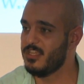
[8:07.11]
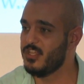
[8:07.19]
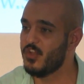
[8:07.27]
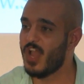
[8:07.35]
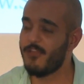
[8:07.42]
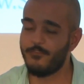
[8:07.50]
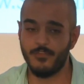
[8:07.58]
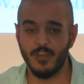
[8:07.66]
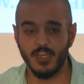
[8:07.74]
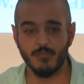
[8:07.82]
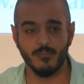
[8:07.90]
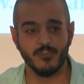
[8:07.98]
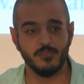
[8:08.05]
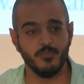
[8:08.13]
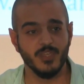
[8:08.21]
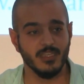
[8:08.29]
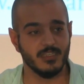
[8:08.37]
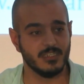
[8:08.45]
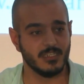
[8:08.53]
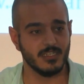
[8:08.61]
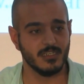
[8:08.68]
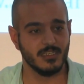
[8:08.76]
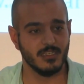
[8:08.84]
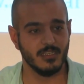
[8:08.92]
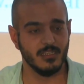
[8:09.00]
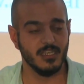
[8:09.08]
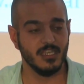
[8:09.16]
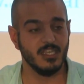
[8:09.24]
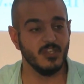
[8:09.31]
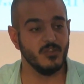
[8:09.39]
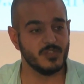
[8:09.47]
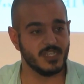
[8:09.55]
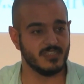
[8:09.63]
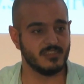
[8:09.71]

You have freedom of speech. Use